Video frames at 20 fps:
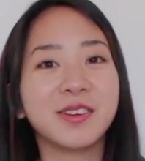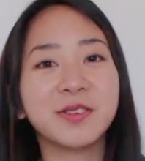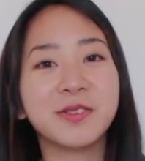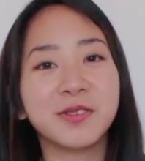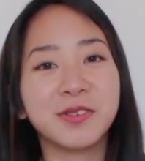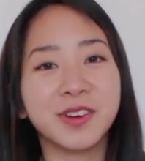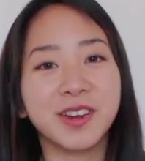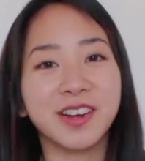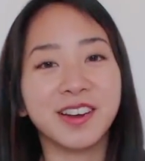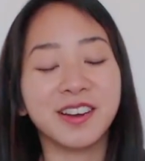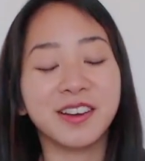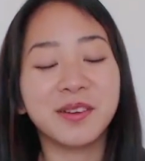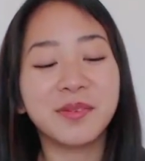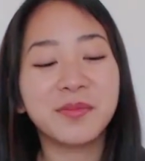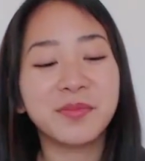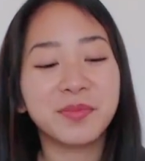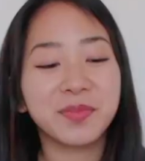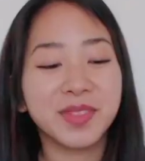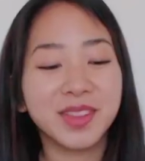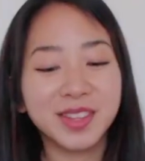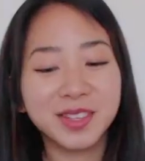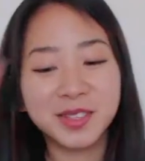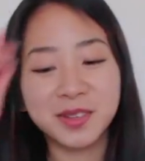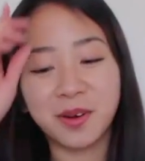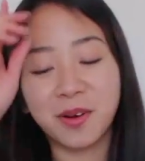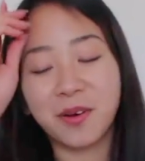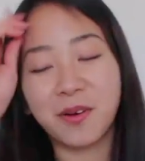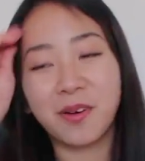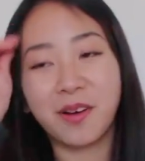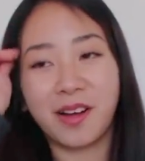and Korea.
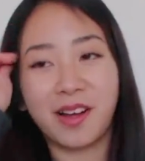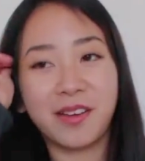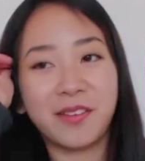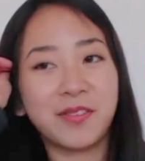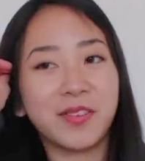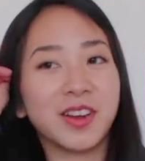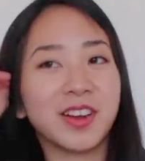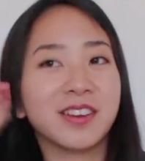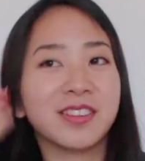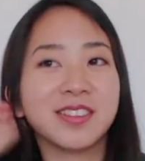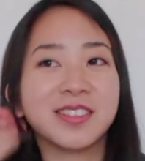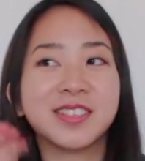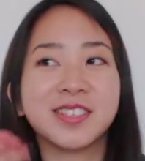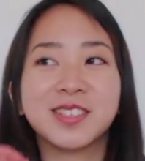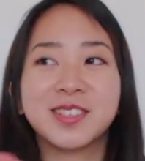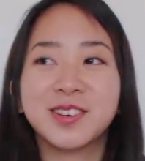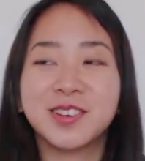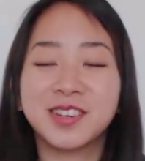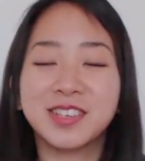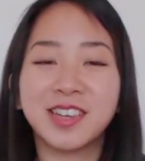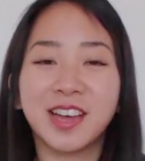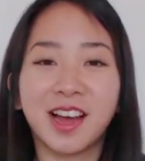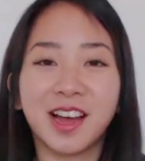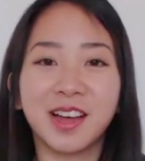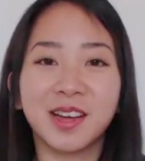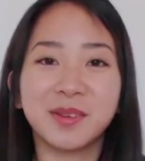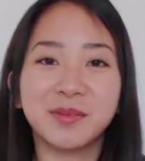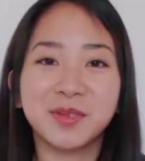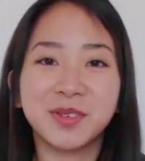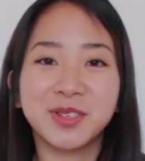So I figured this is a good
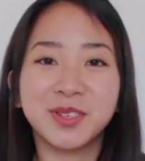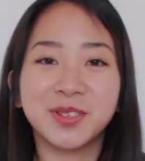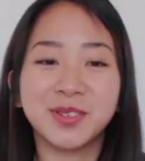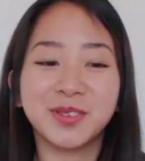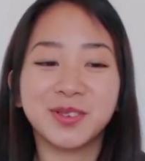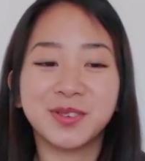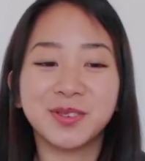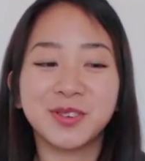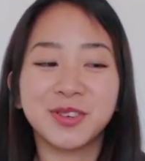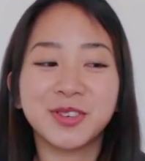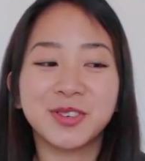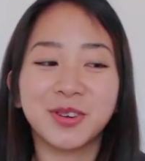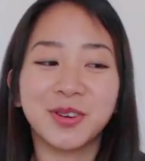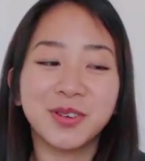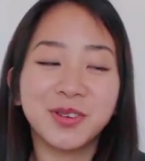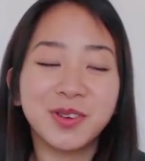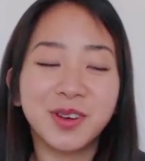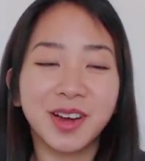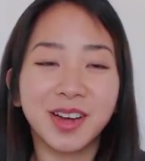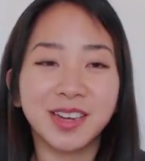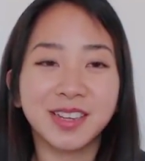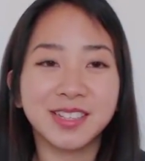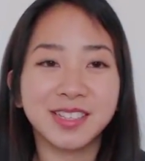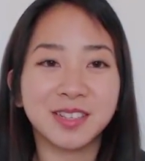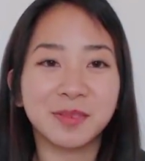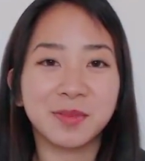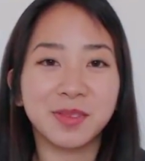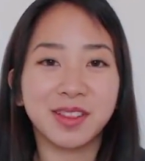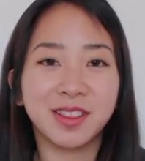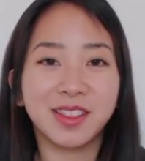time to show you
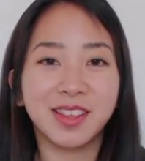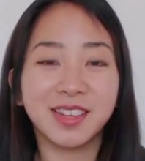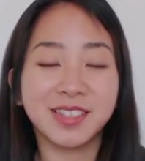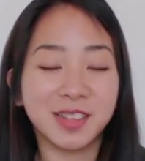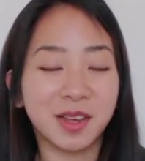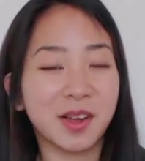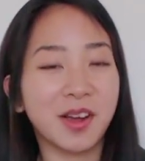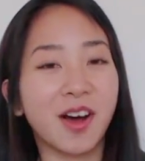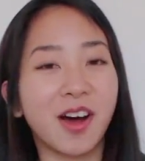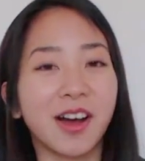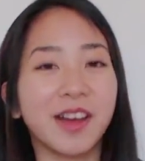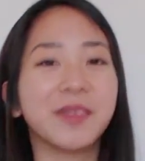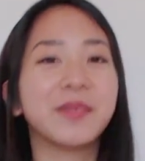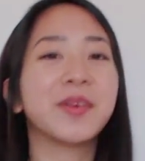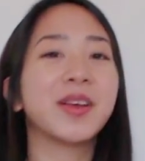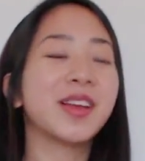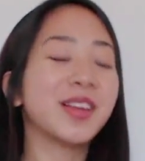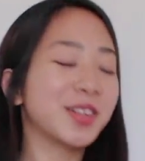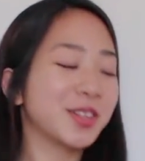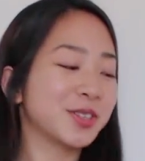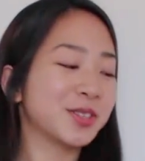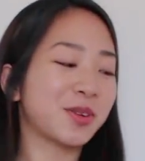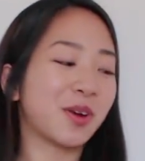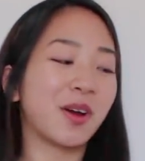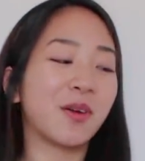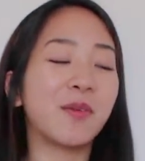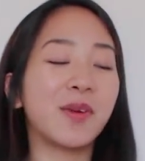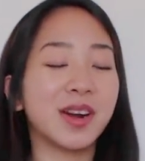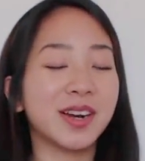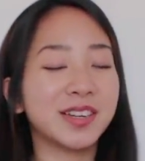guys some of the things I got.
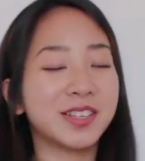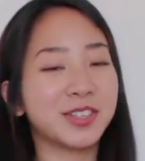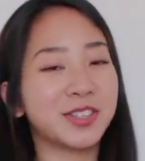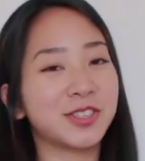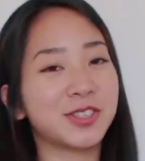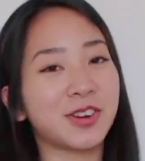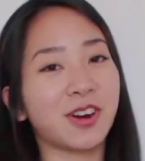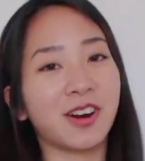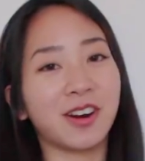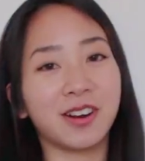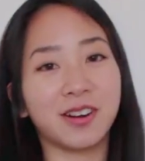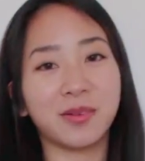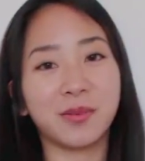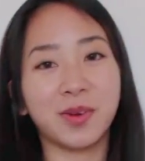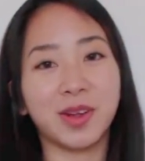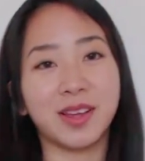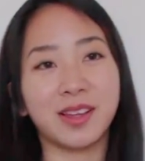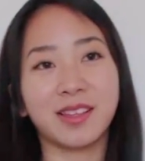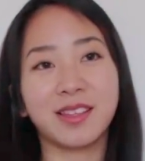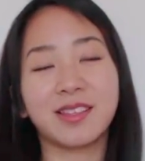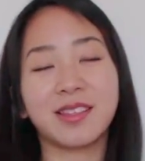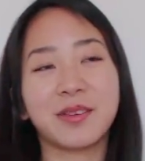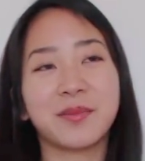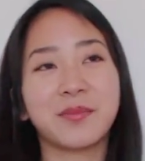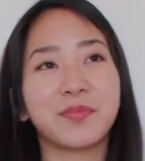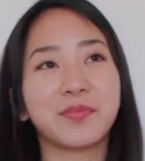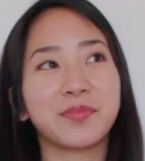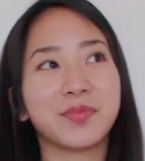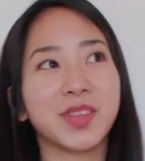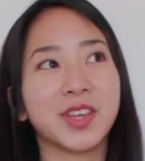So I wanted to start with
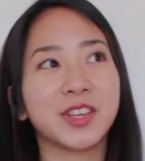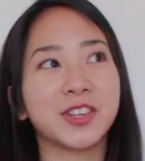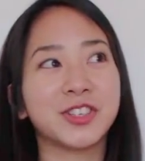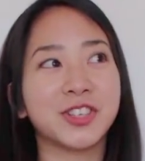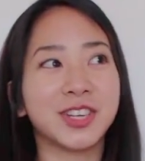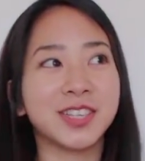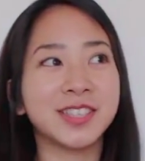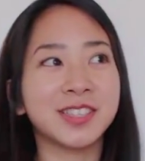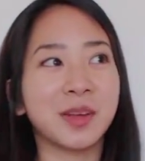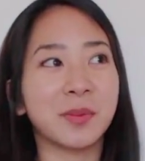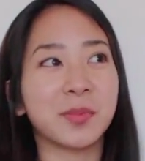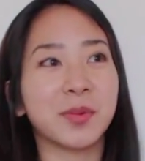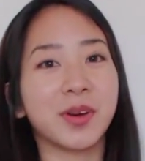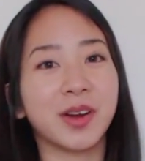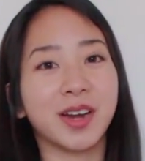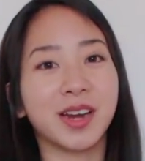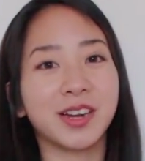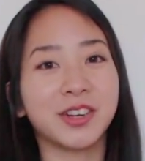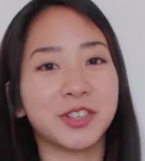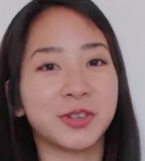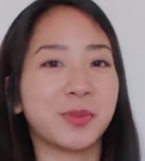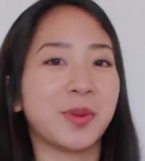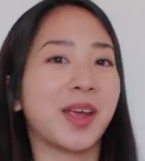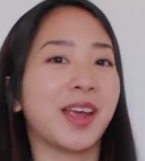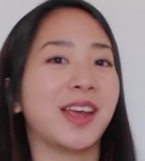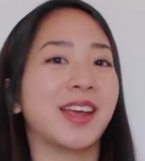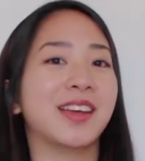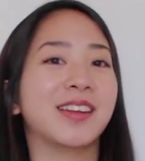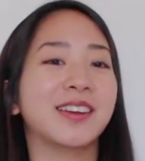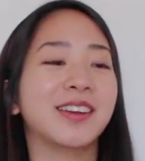just separating
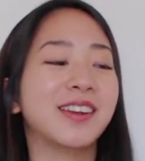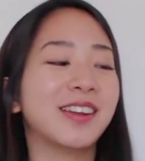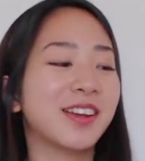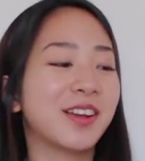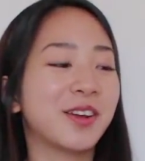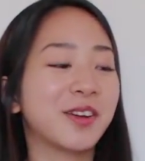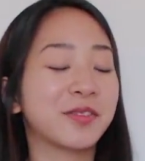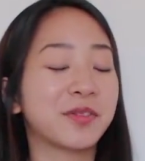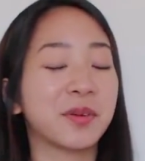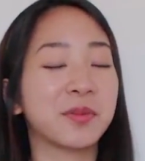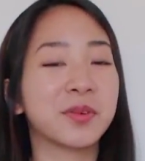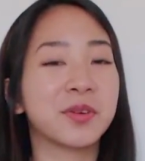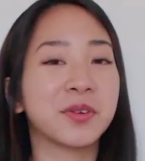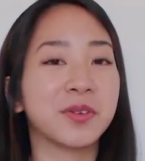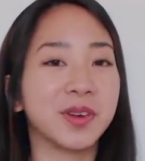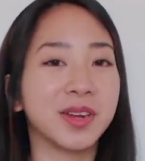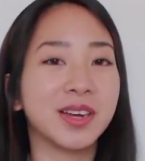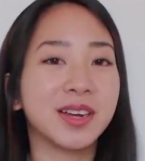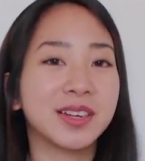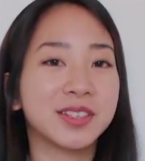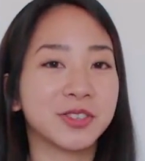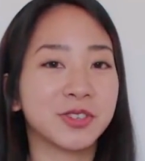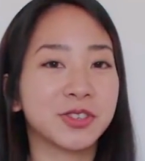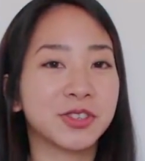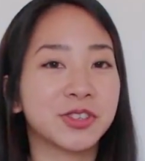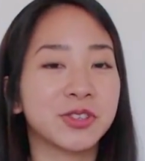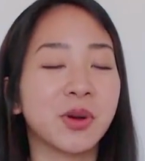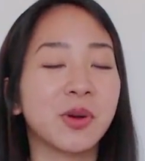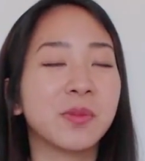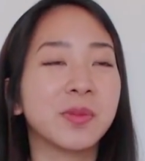Japan from Korea
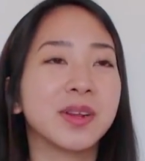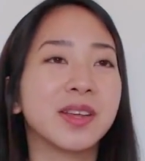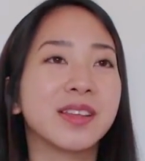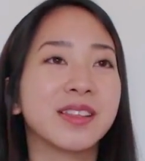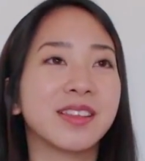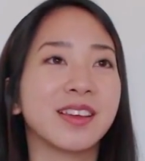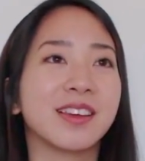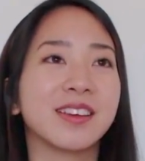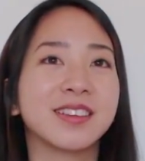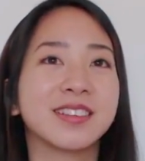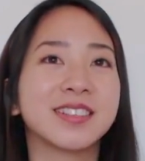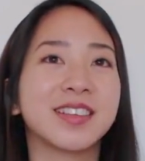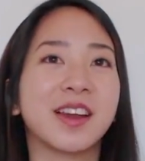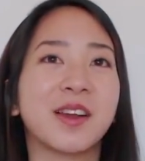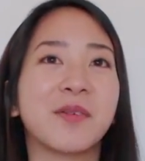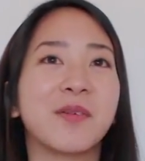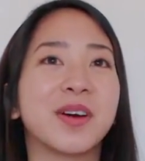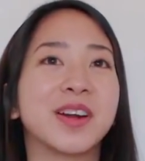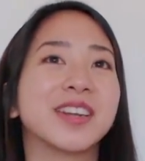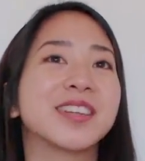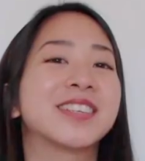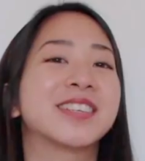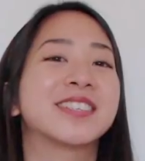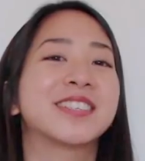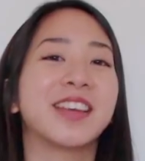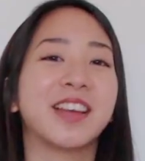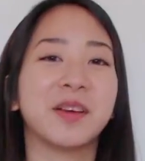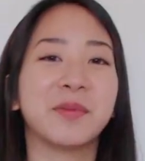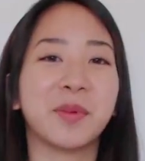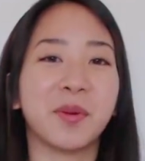because there's so many things that I
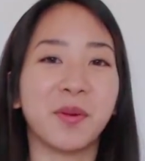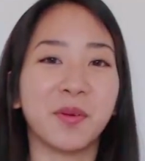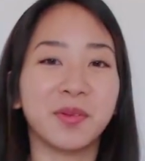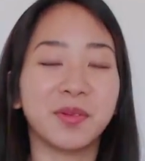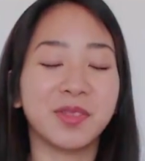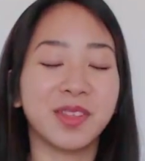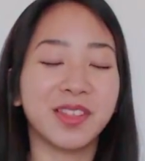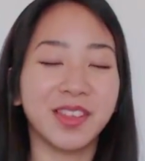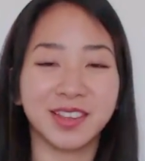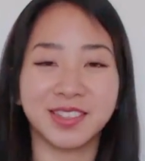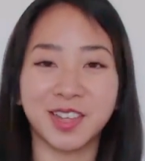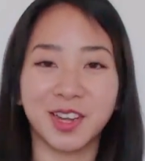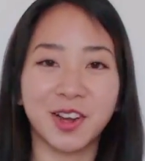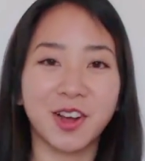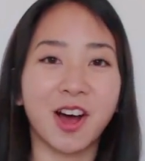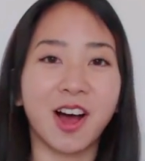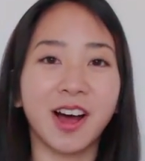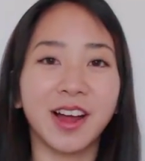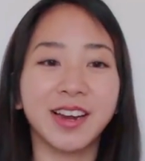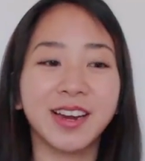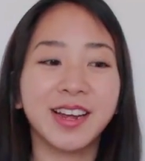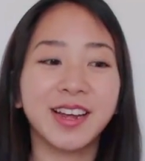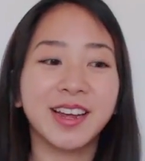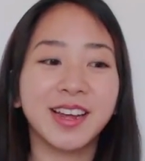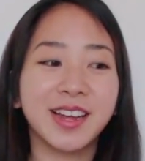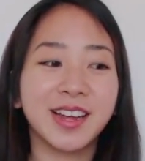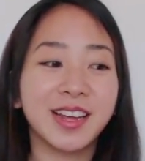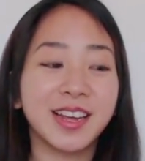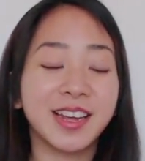wanted to say about the things I got